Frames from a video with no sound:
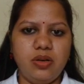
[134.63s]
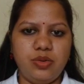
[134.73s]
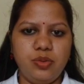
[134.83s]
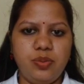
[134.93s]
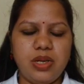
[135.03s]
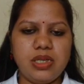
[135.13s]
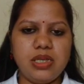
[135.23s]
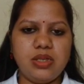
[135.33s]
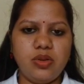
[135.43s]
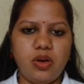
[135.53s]
2 plus
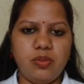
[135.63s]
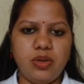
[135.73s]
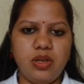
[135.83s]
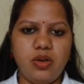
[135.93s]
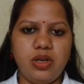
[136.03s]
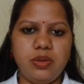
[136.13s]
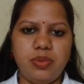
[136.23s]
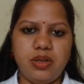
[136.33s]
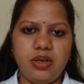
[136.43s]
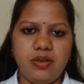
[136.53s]
is normal or
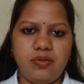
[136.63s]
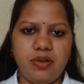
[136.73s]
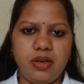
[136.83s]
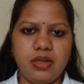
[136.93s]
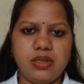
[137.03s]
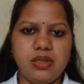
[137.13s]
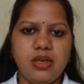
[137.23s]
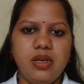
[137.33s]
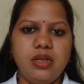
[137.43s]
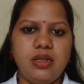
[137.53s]
typical reflex.
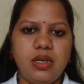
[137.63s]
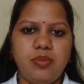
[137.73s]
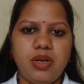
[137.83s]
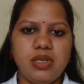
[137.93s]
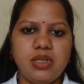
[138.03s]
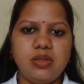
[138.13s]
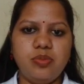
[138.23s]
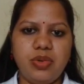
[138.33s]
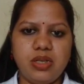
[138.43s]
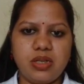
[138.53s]
3 plus is
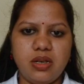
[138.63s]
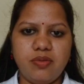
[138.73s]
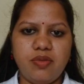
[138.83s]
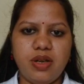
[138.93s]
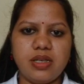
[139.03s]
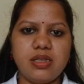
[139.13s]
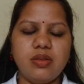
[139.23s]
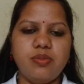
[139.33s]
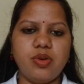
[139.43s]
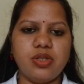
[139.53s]
brisk reflex,
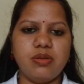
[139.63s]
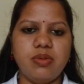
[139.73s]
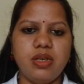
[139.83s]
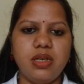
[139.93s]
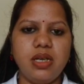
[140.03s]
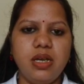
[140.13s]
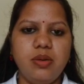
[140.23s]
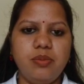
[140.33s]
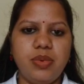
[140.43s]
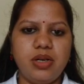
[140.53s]
possibly
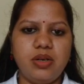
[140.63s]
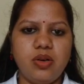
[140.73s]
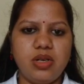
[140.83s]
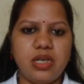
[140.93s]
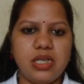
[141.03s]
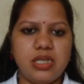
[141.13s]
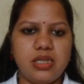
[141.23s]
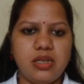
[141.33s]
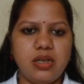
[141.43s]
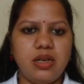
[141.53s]
but not
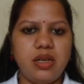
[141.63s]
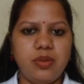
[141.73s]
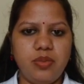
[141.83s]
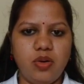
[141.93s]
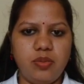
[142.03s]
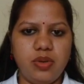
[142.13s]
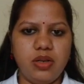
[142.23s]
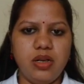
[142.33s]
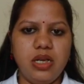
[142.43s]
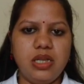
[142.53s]
necessarily abnormal.
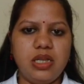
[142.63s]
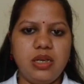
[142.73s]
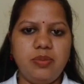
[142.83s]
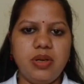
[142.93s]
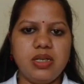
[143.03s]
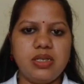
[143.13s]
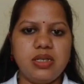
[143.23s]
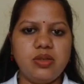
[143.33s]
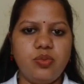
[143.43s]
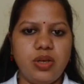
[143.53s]
3 plus
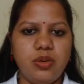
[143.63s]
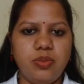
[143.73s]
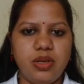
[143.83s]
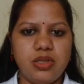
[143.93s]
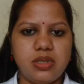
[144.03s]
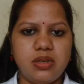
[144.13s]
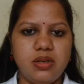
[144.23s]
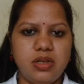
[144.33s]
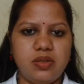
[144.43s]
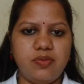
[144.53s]
is very brisk
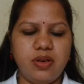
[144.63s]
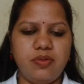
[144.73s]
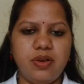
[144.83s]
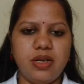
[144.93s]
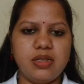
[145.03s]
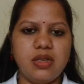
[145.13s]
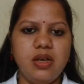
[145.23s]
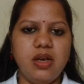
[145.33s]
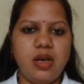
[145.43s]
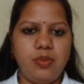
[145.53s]
reflex,
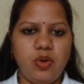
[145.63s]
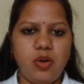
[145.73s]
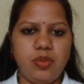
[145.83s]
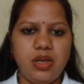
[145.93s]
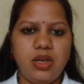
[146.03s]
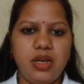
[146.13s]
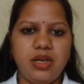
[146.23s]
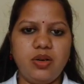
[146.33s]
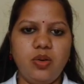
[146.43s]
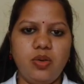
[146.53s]
abnormal,
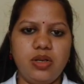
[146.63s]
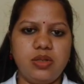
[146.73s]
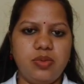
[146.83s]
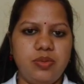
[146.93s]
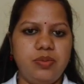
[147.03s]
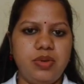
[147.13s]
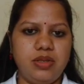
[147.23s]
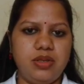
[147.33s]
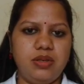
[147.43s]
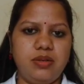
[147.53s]
and clonus may be
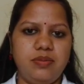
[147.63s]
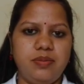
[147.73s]
present.